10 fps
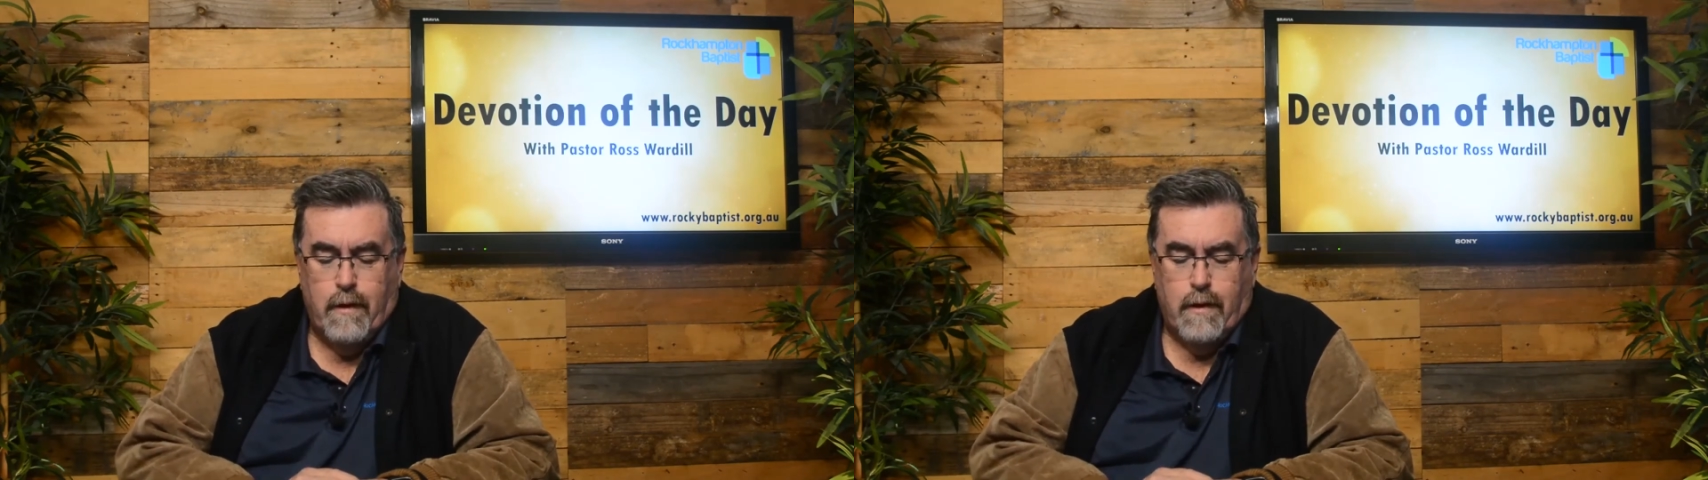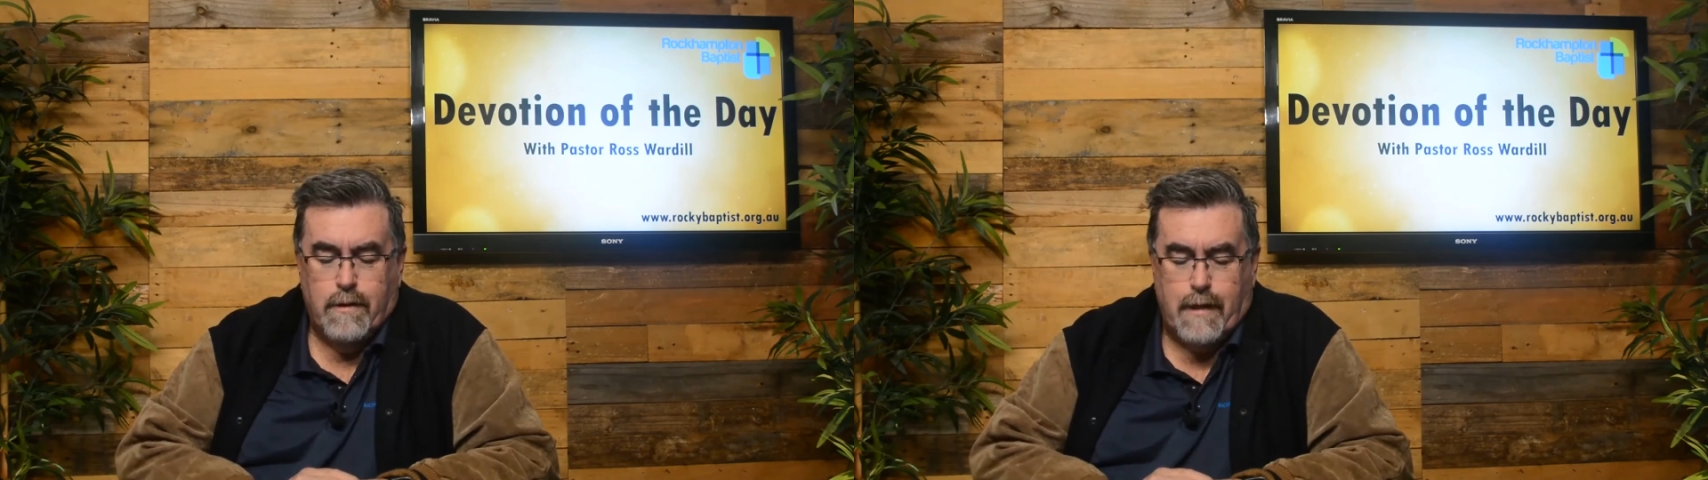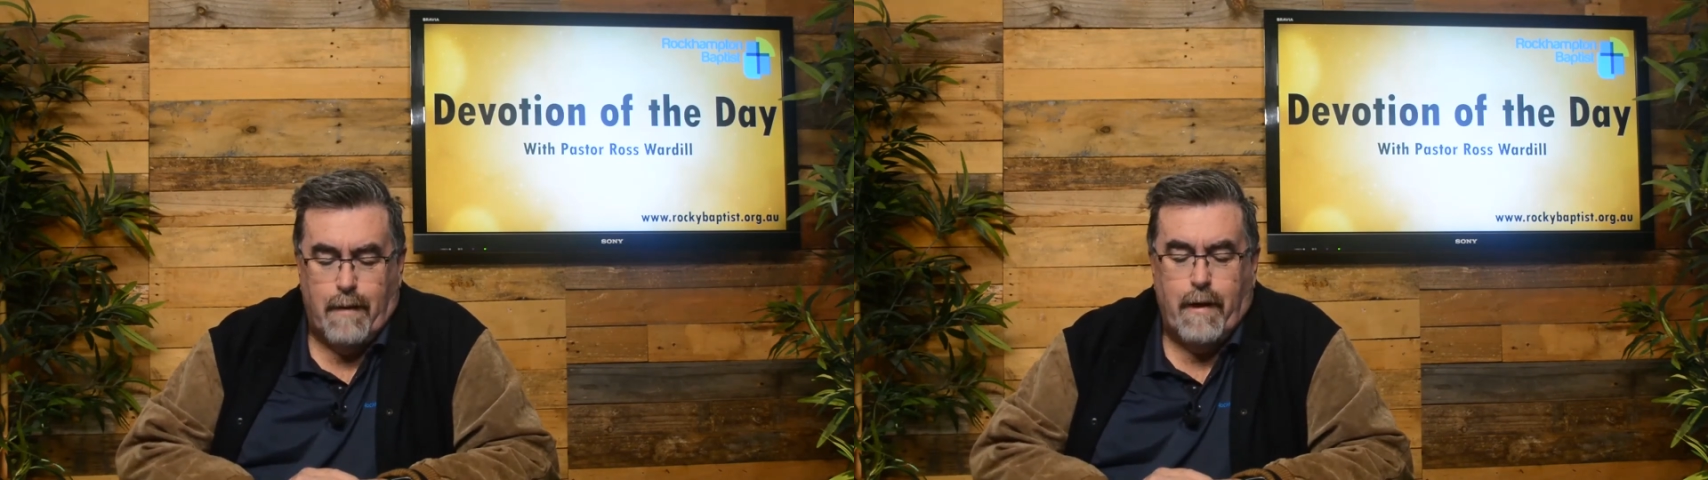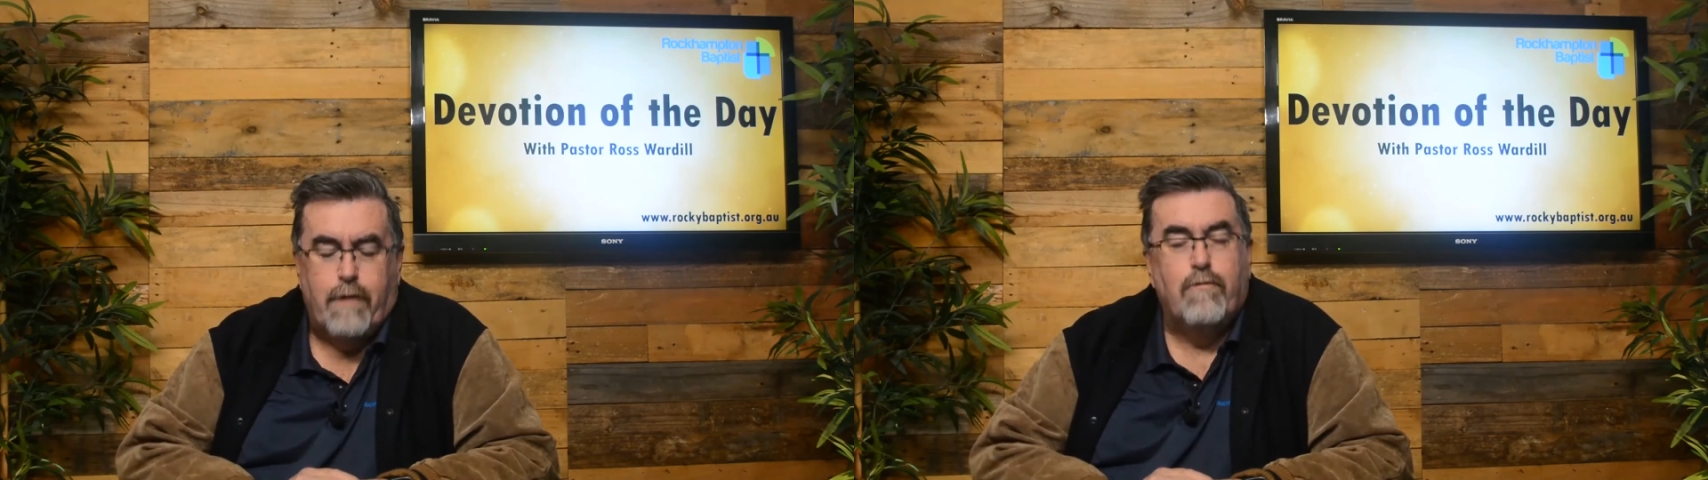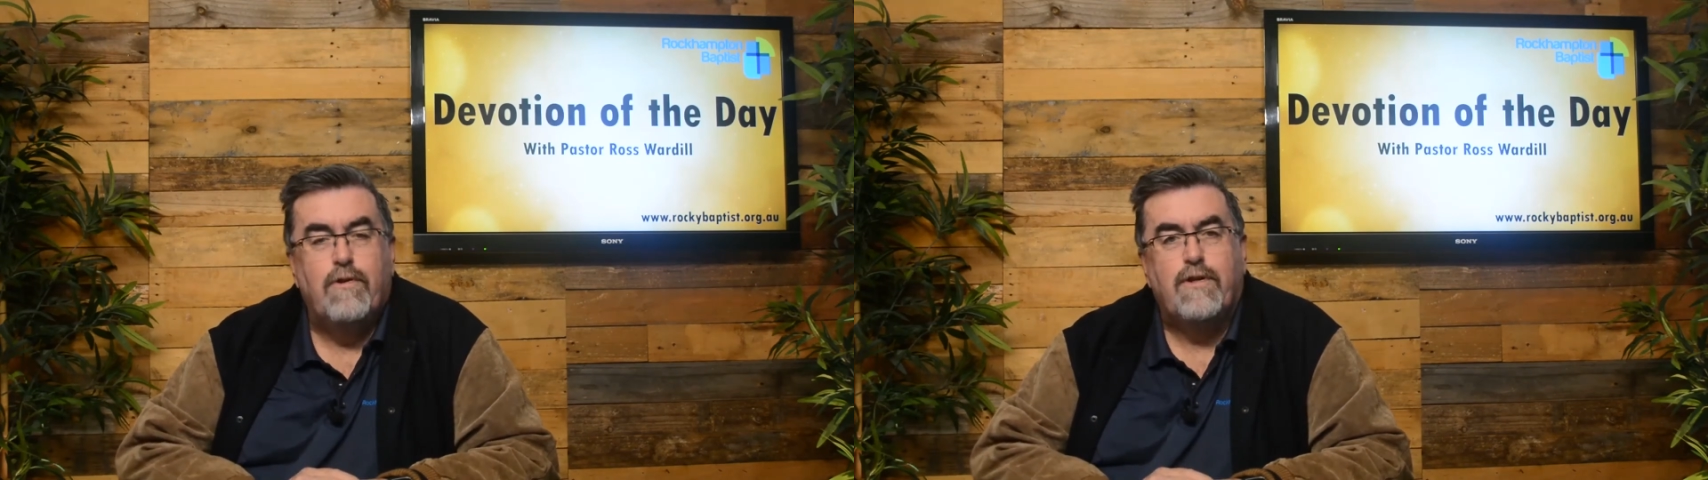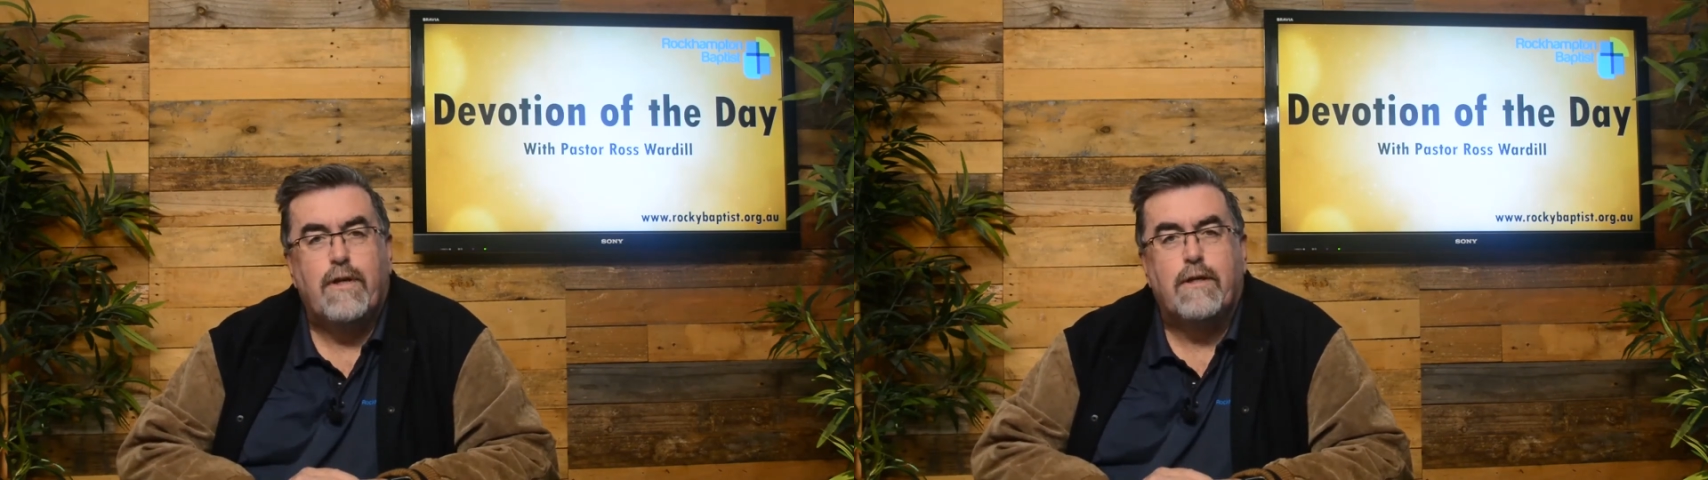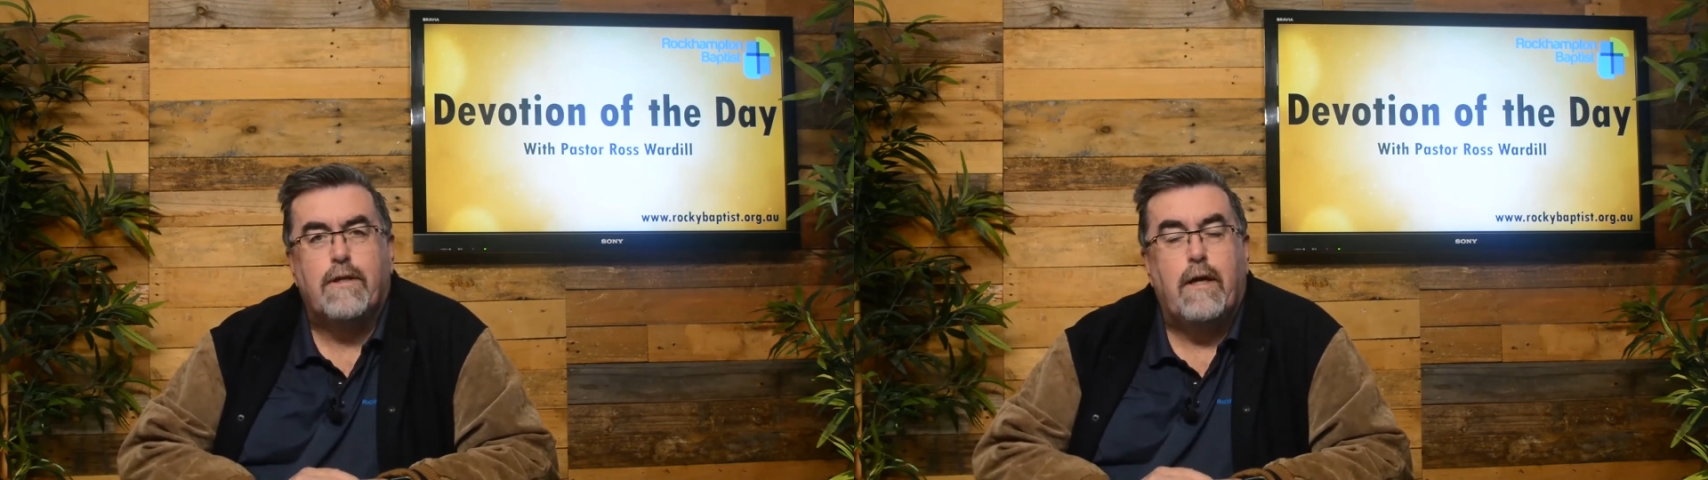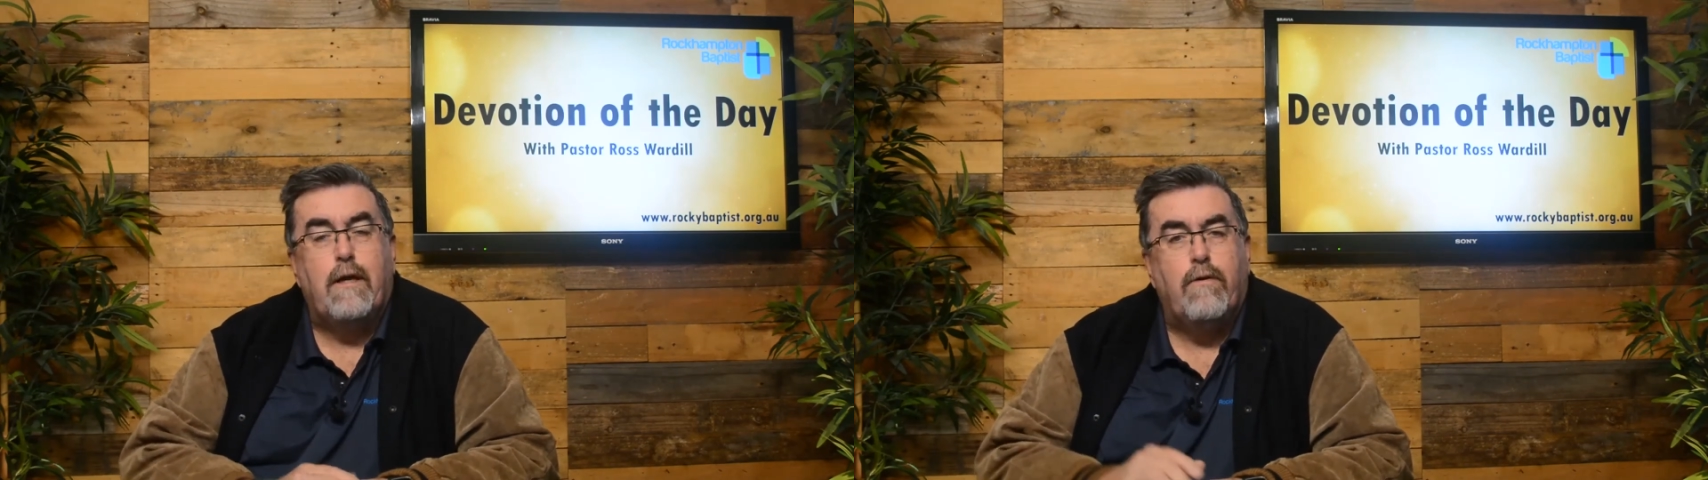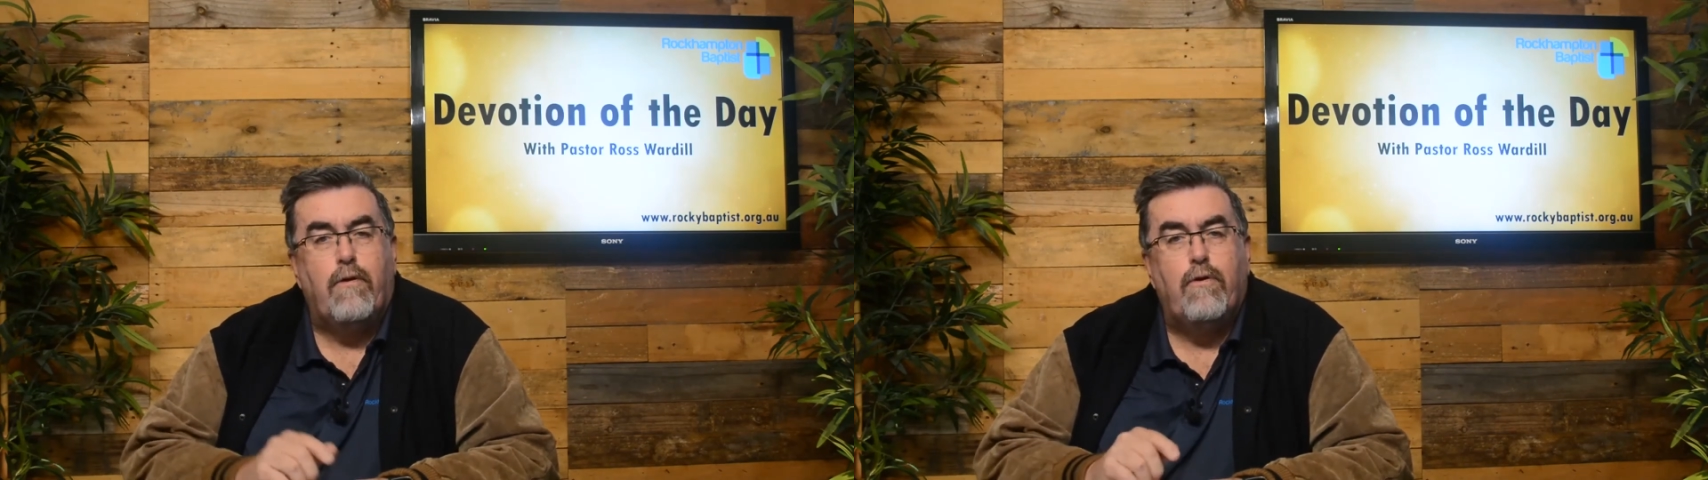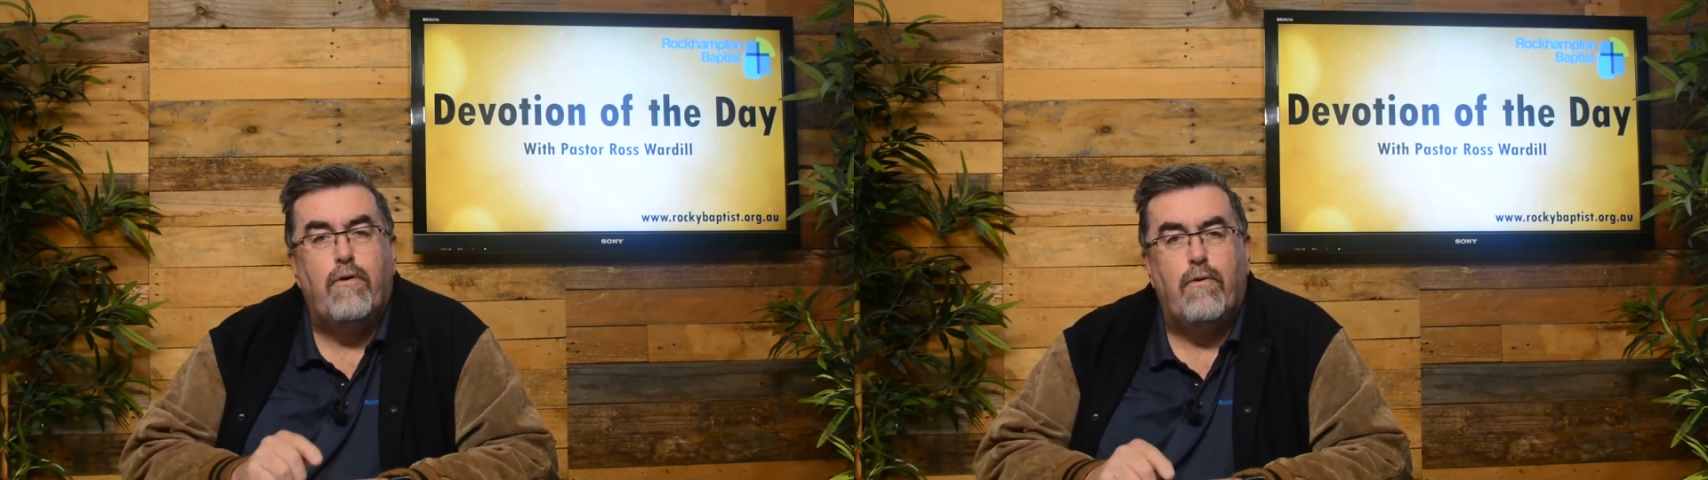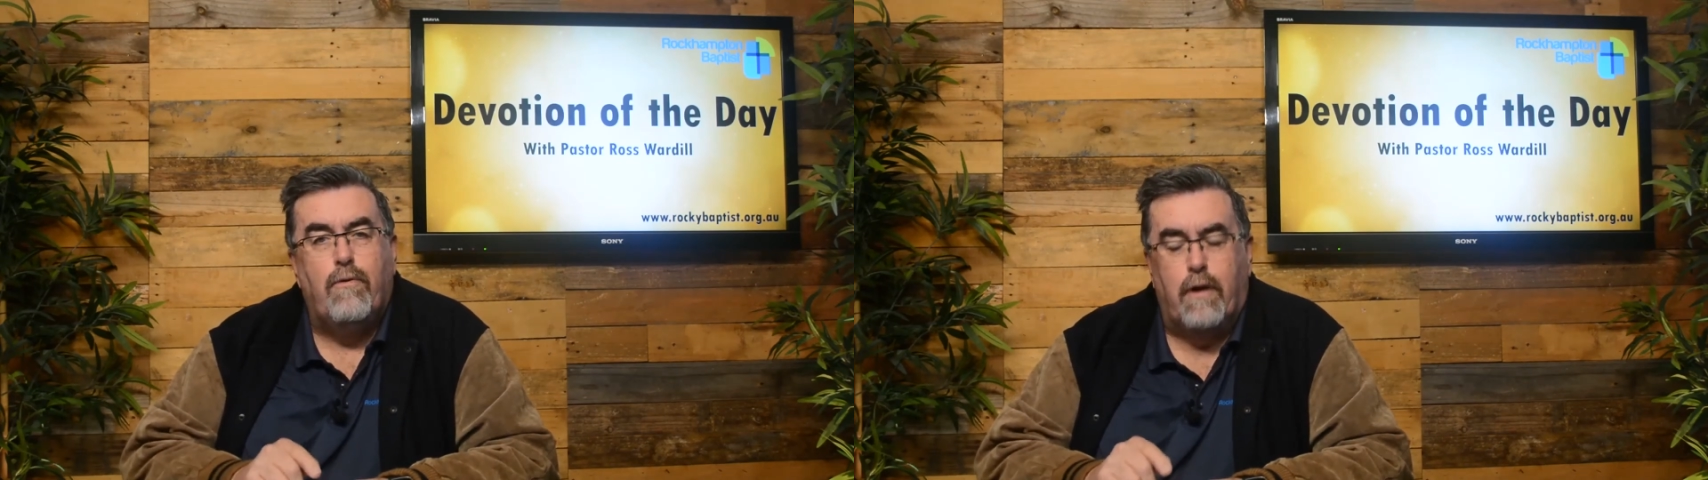Psalm 116 in the New